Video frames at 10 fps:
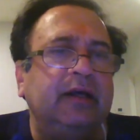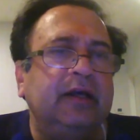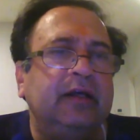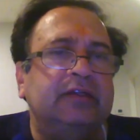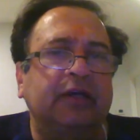
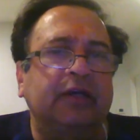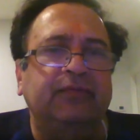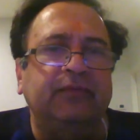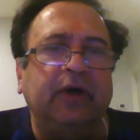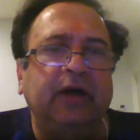set of
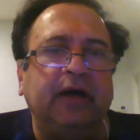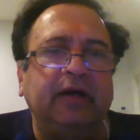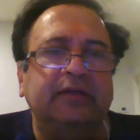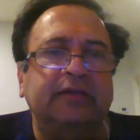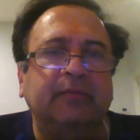
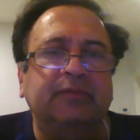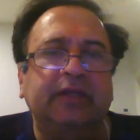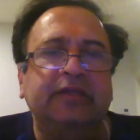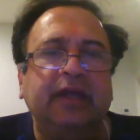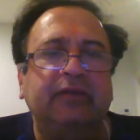subjects
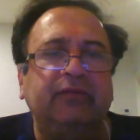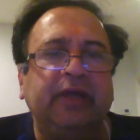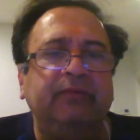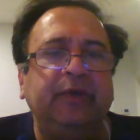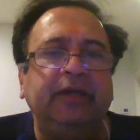that we
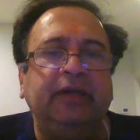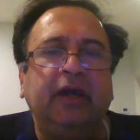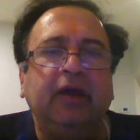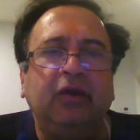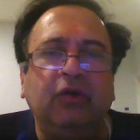have been
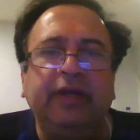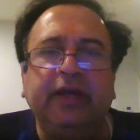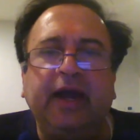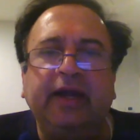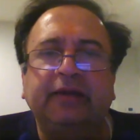looking
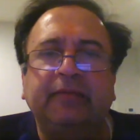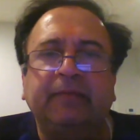at?